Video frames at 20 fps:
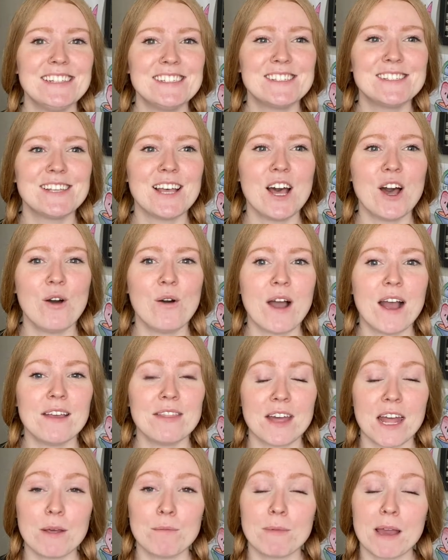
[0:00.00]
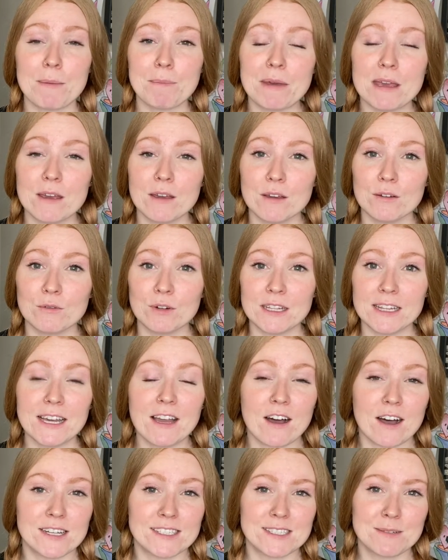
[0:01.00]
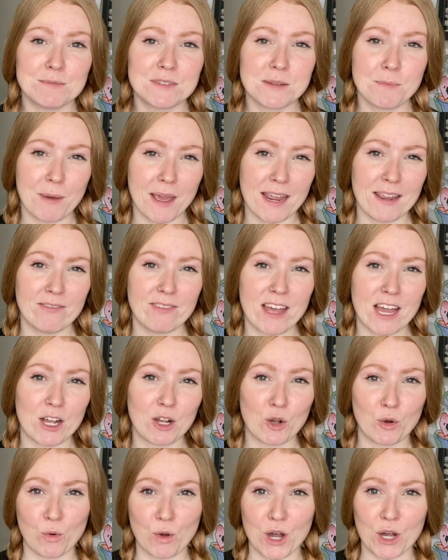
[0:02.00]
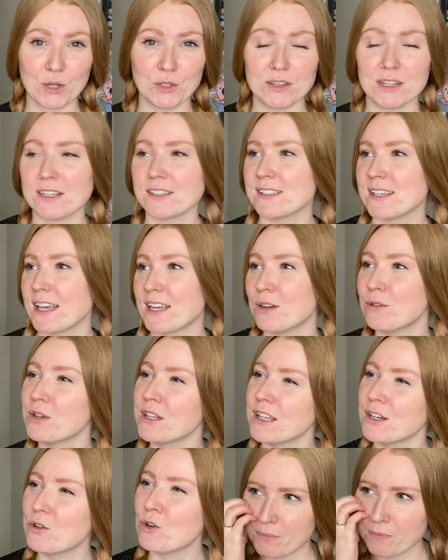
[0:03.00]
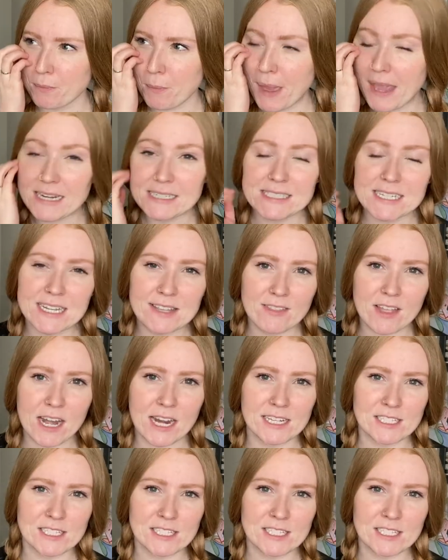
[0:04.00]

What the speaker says: so I thought it might be really awesome to paint that quote. There's like a really cool painting that I